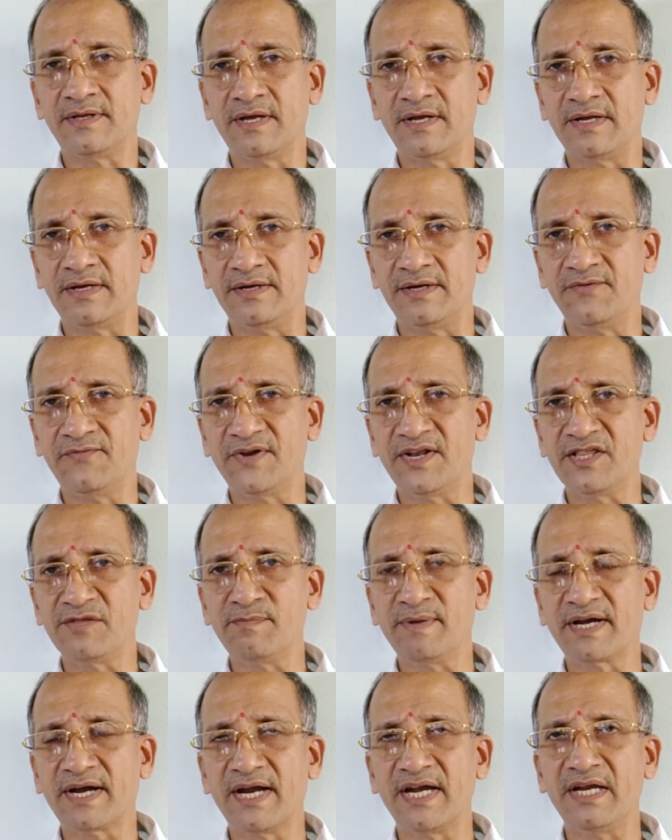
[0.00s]
difference may
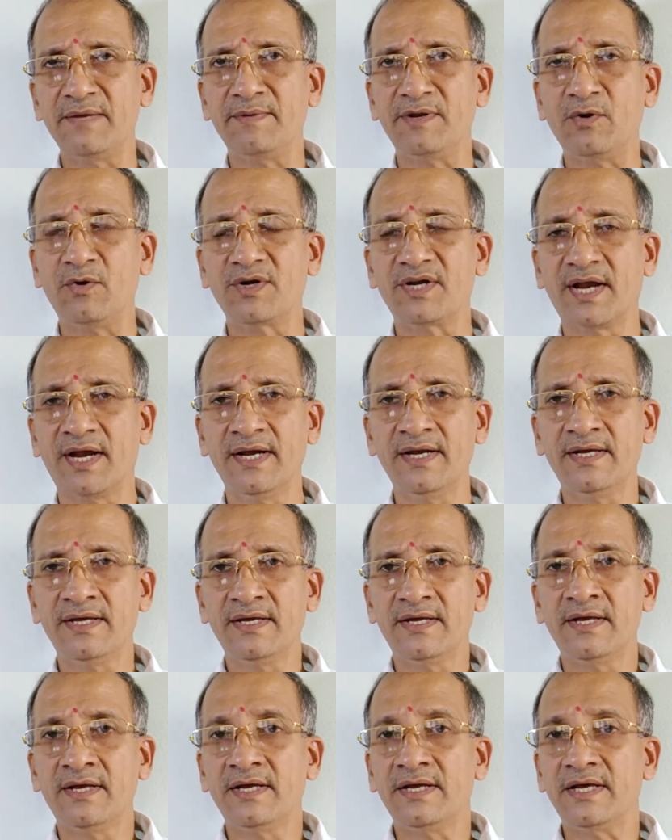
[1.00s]
kindly be noted.
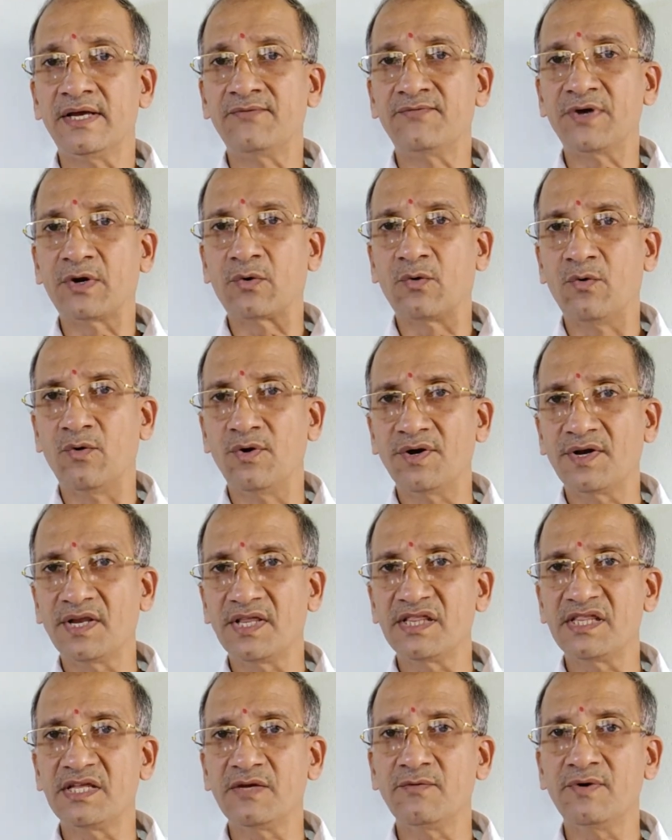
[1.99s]
If the court
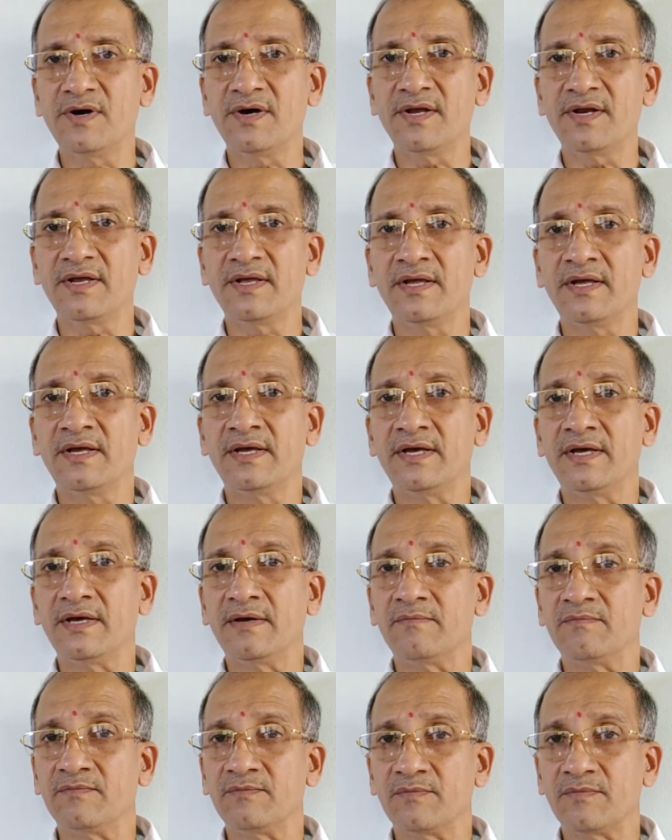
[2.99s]
receiver
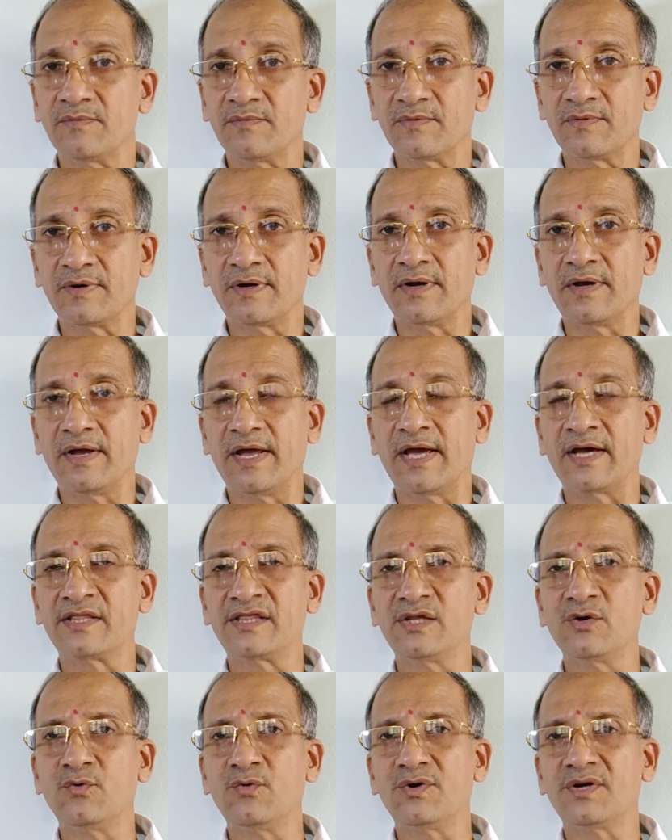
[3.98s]

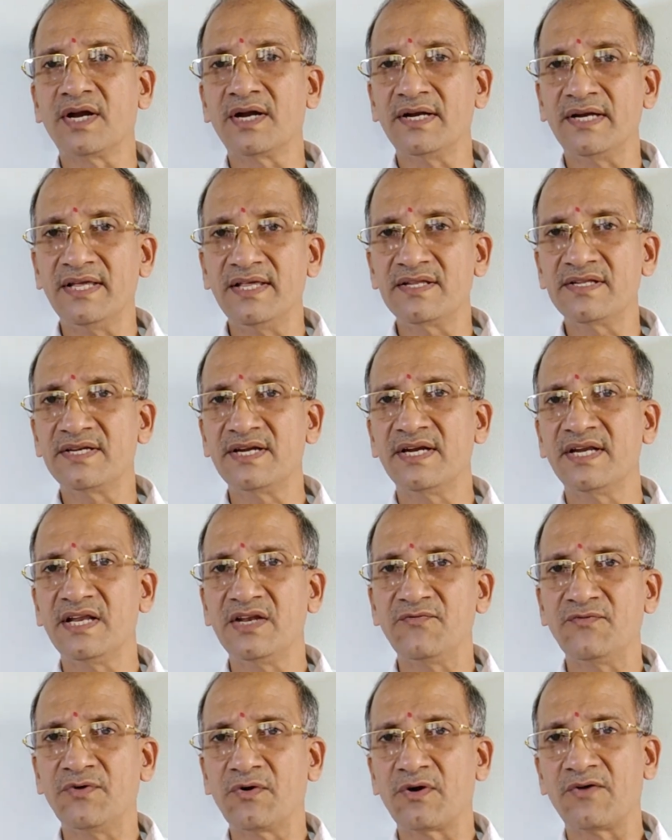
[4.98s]
executed lease deed in
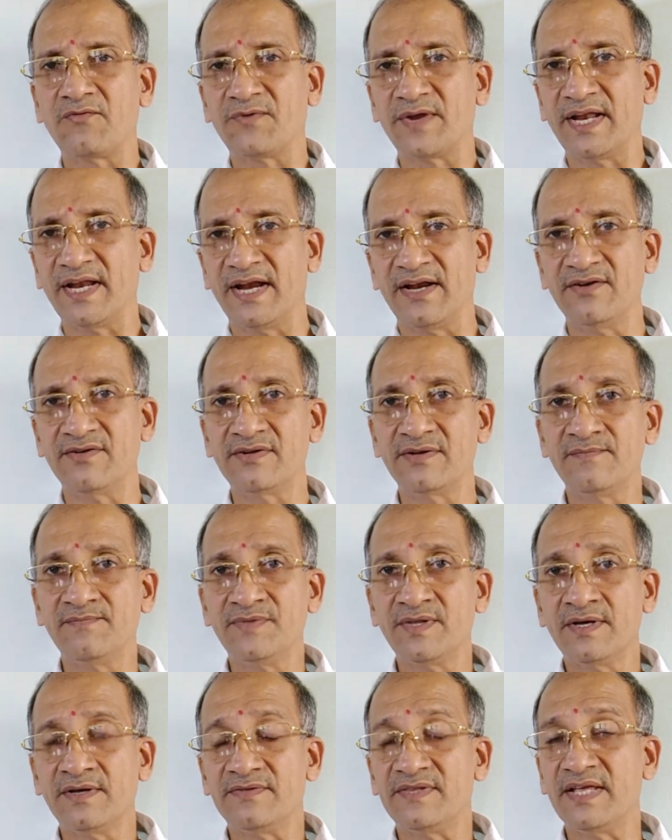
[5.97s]
favor of tenants,
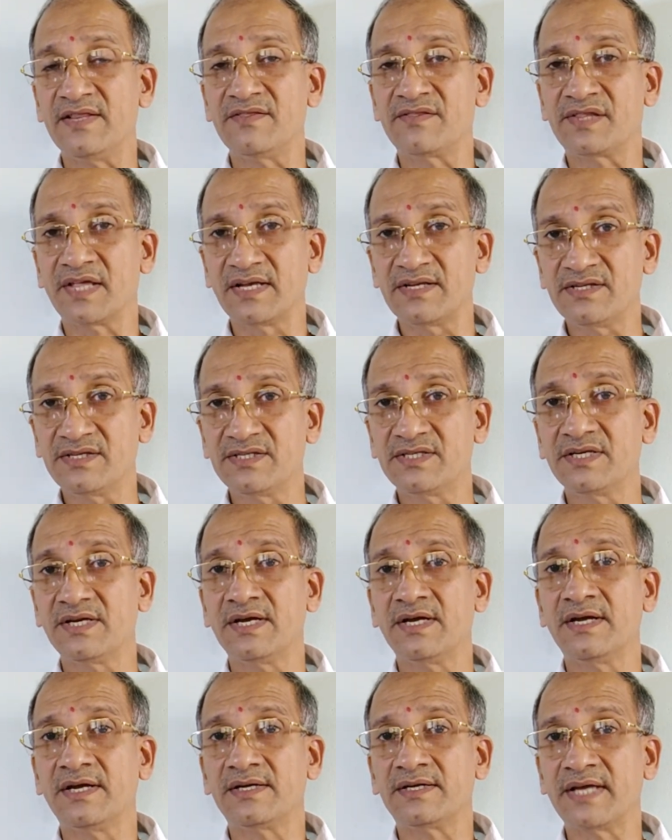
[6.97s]
then such
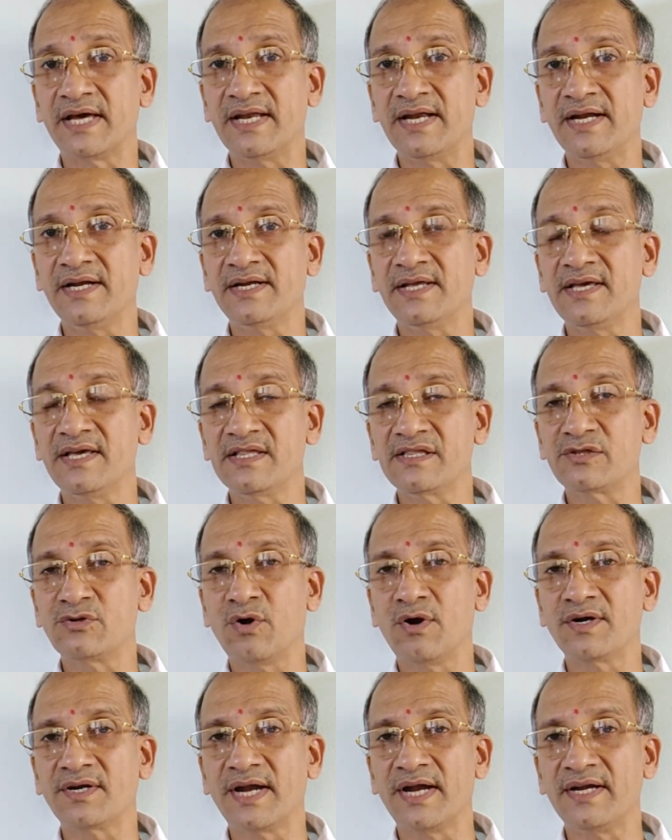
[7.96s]
tenant is
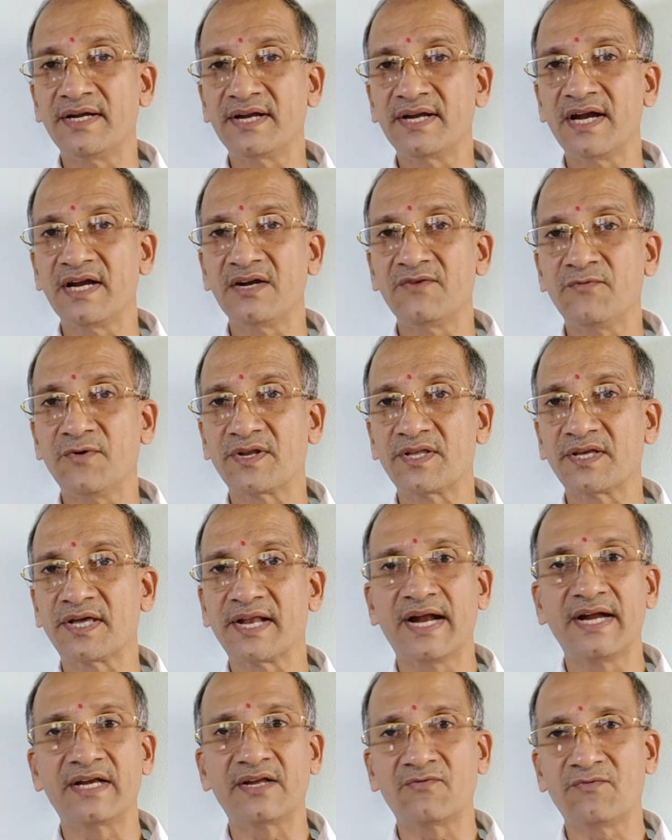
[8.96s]
not entitled for the grant
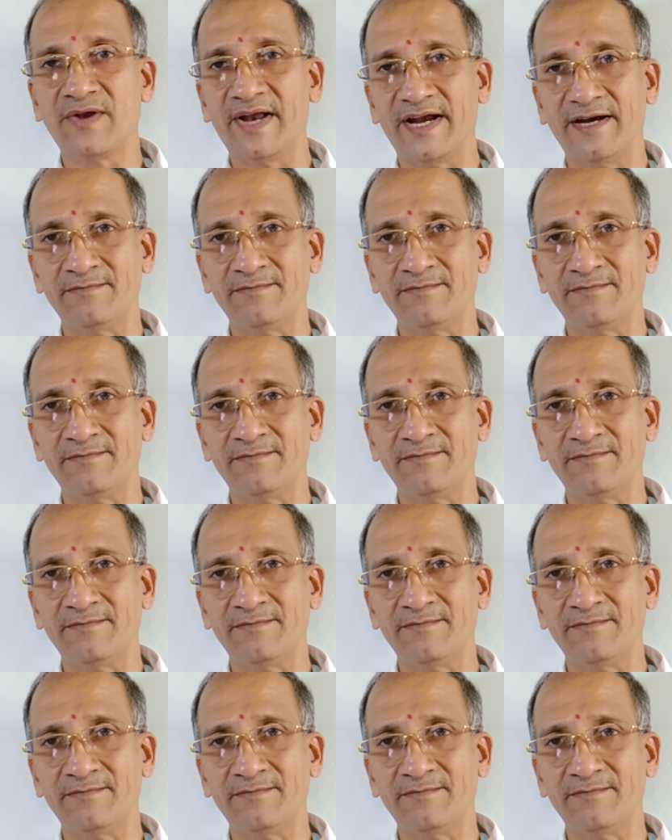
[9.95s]
of land.